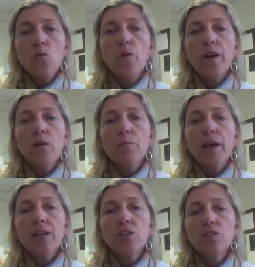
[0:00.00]
where
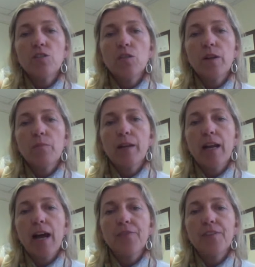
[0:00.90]
patients who had been
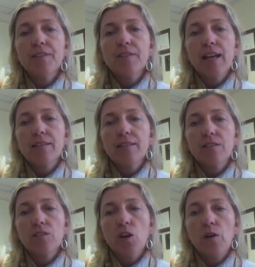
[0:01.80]
on this
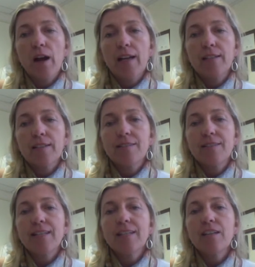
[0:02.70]
SSRI did
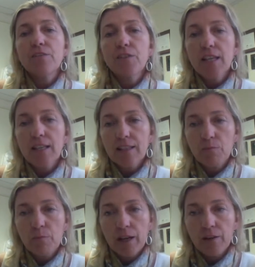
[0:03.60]
significantly
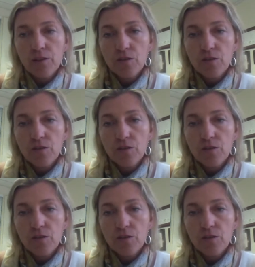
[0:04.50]
better.